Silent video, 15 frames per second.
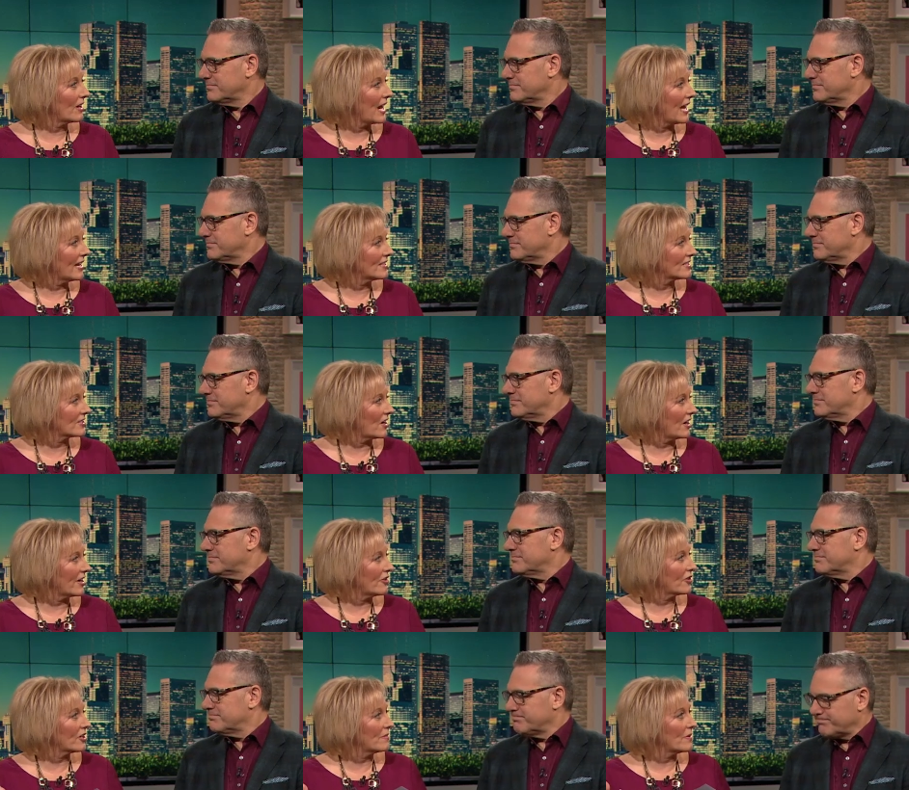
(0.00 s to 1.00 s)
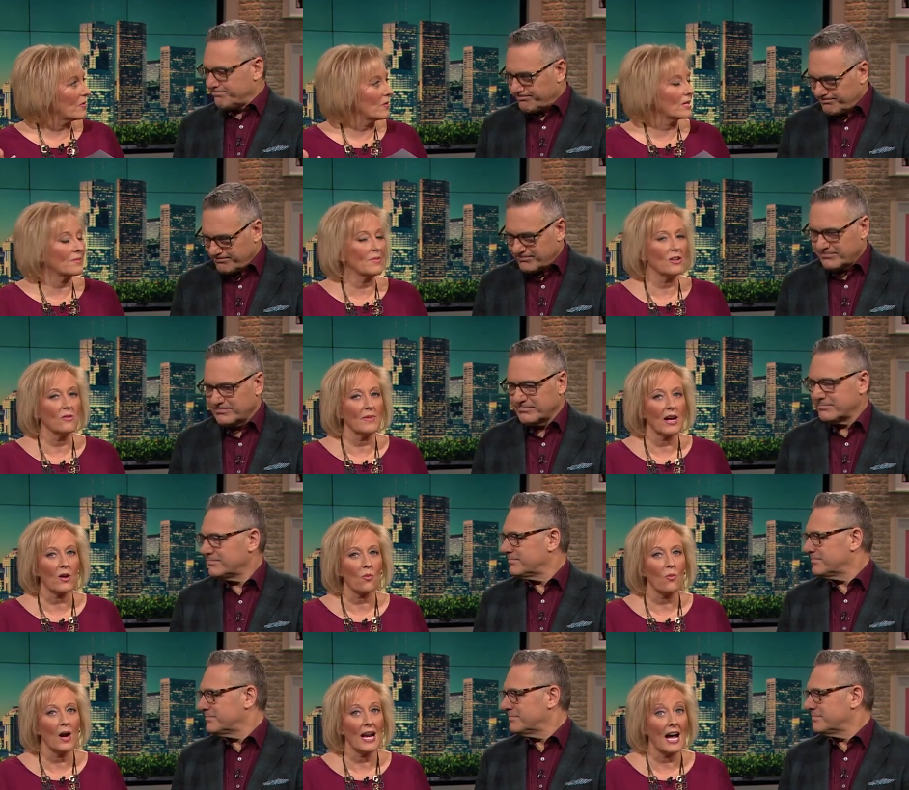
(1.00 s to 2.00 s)
Speaker 1: hands, God, and you're going to be with me no matter
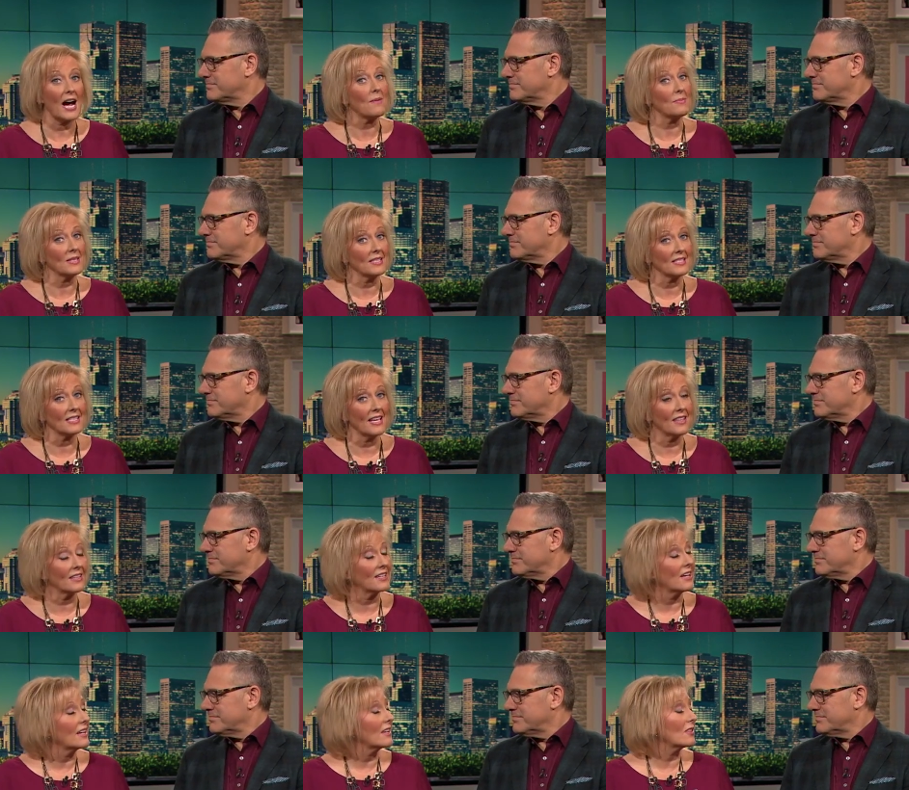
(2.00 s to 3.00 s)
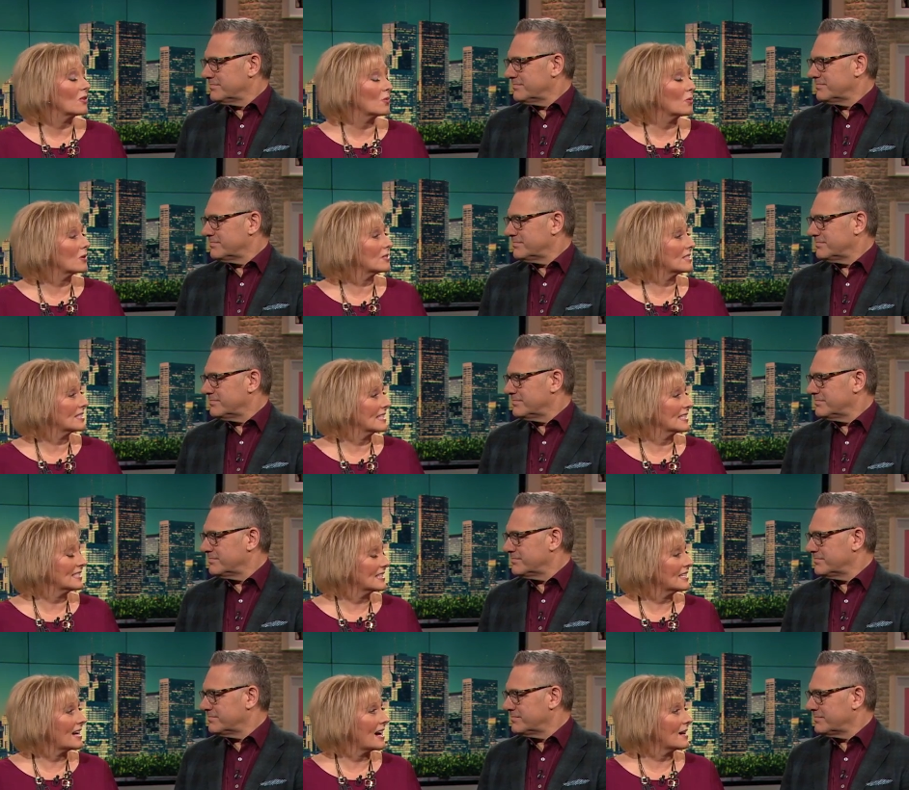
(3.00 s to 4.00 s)
what happens. And the worst thing
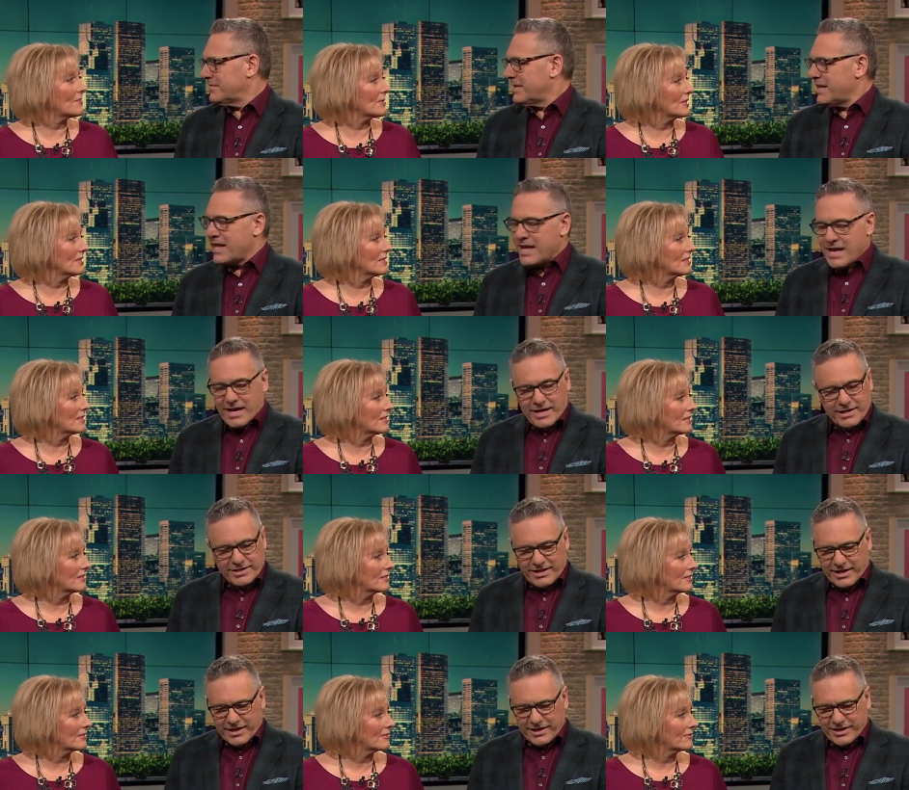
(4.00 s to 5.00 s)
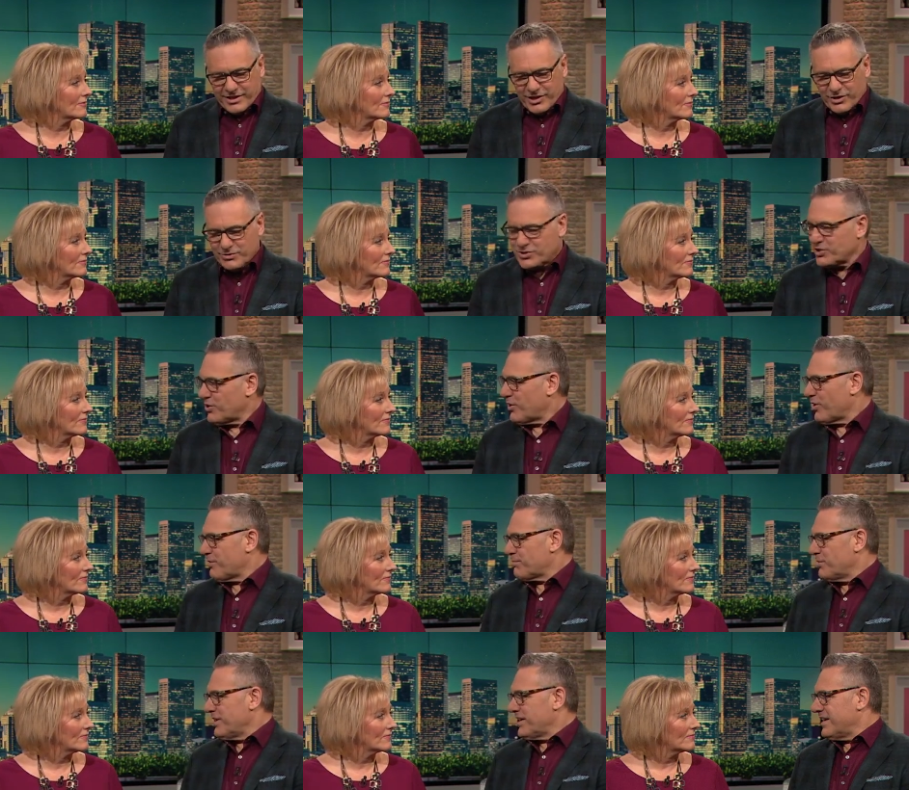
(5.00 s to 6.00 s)
did happen.
Speaker 2: It did. And, you know, so
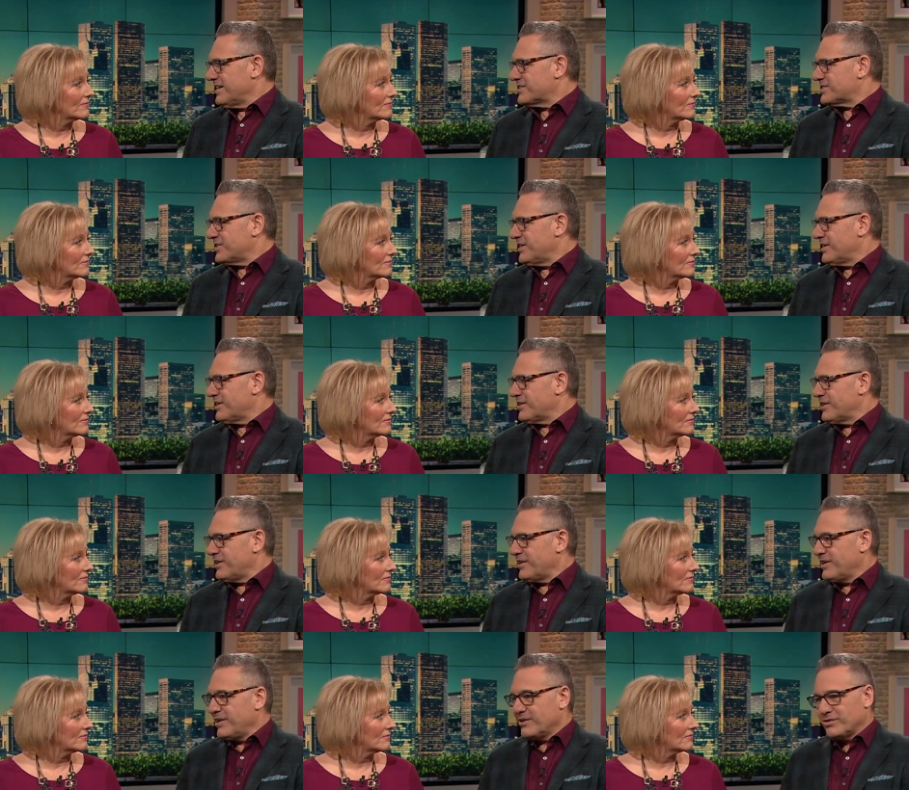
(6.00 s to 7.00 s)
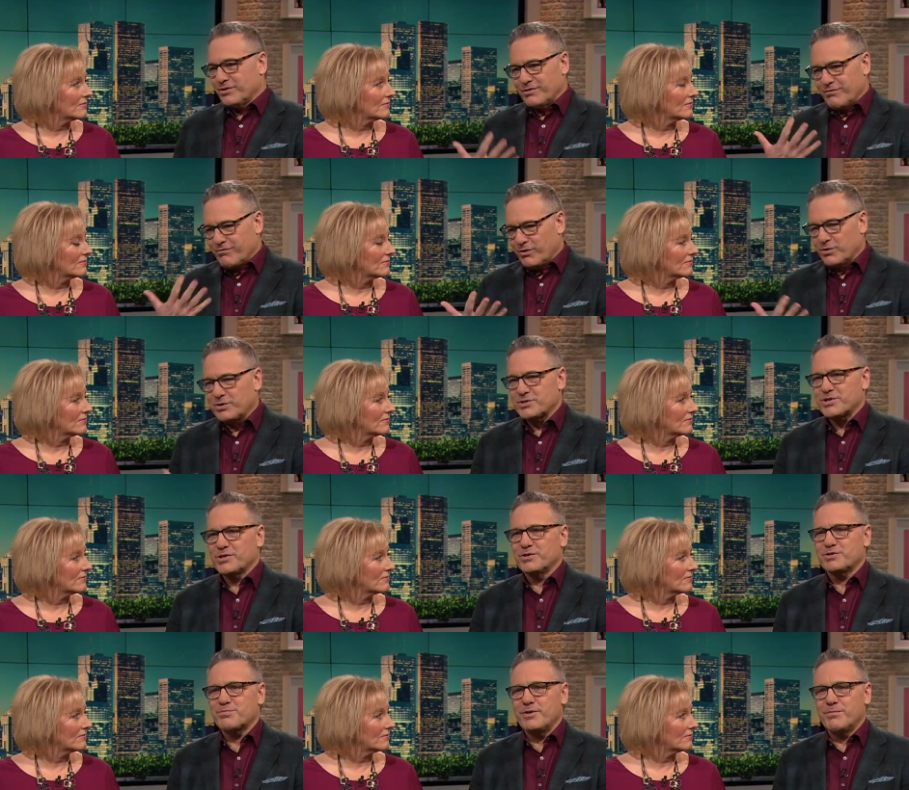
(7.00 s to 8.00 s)
heartbreaking seeing the, you know, the photos of
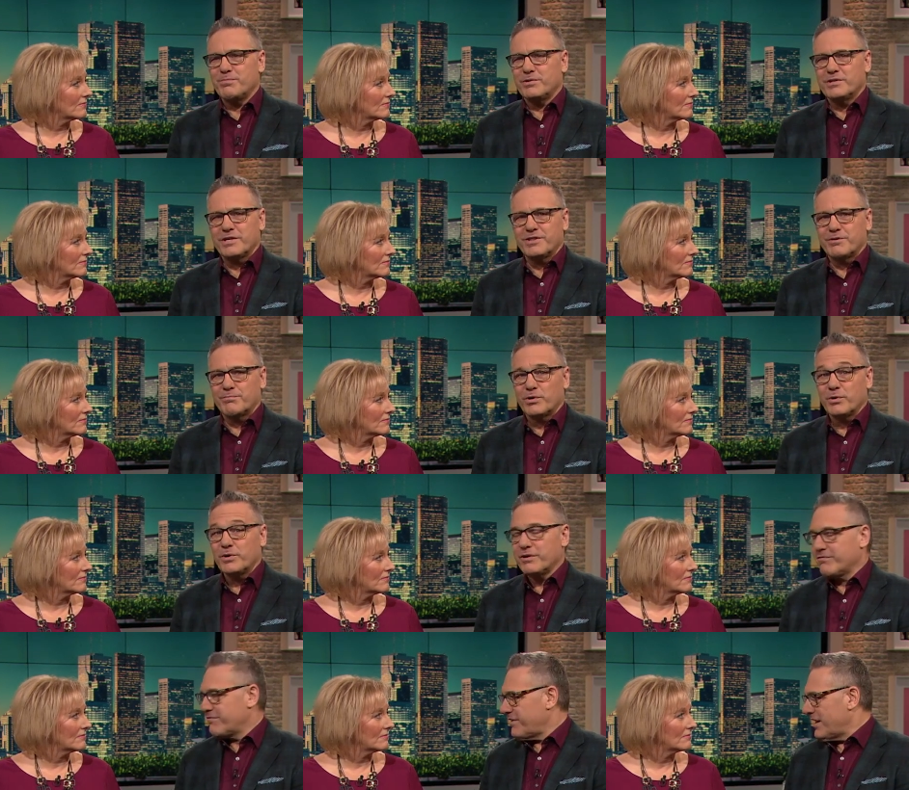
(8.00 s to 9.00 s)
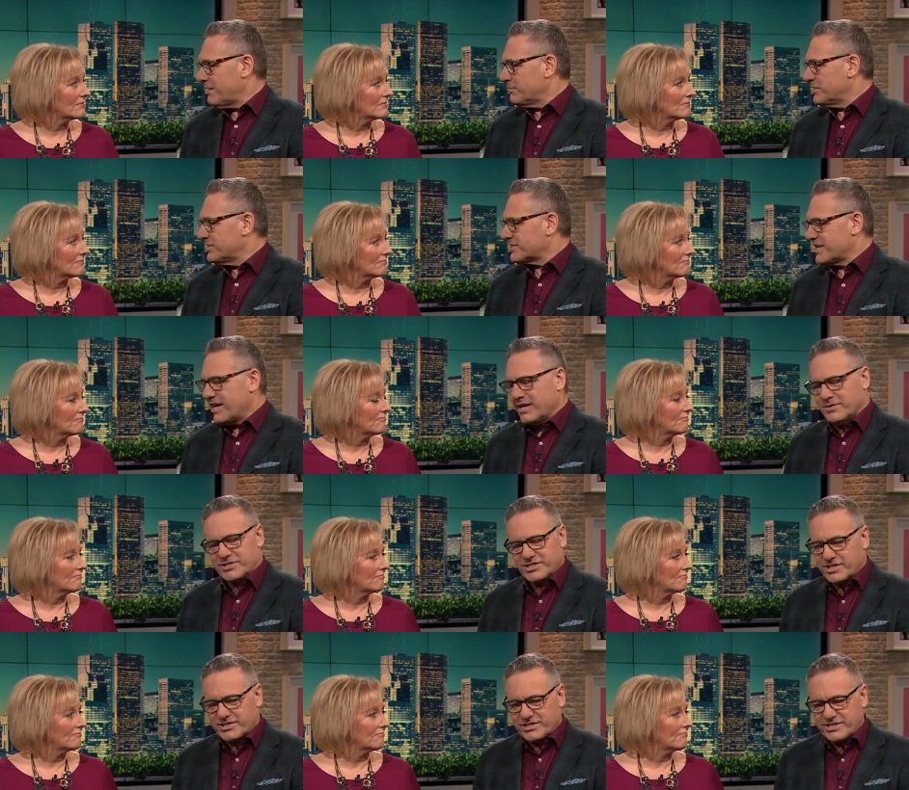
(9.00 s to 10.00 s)
those people and the broken families now. It's
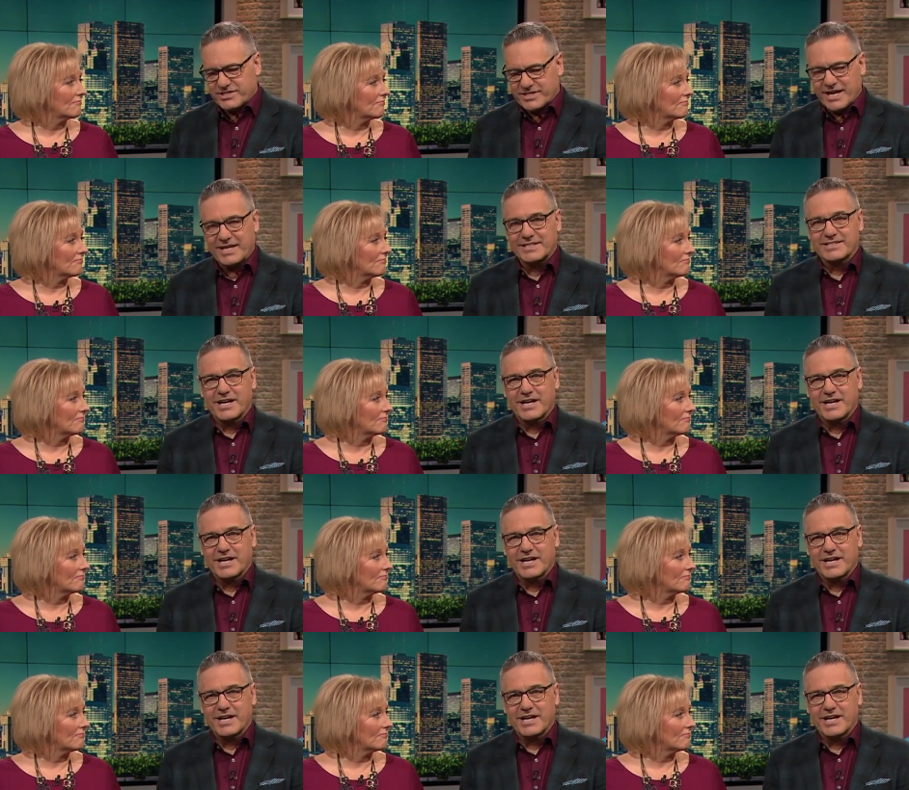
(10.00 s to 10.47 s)
just a sad